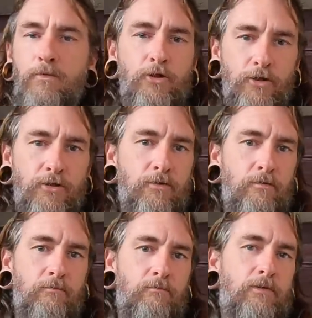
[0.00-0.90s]
Just
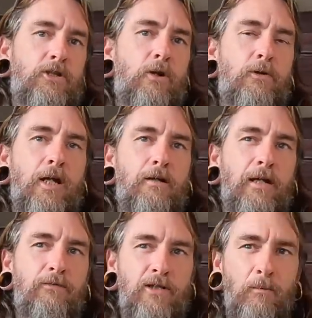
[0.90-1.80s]
so that
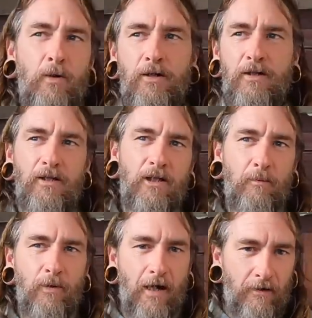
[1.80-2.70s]
if someone did
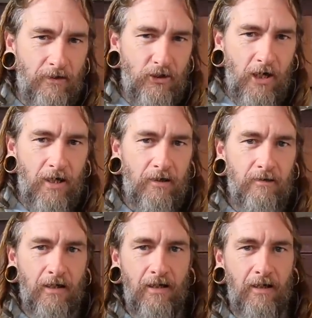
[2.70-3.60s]
come around and check
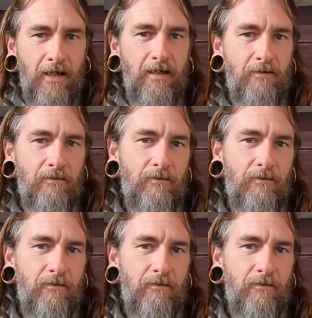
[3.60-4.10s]
at night,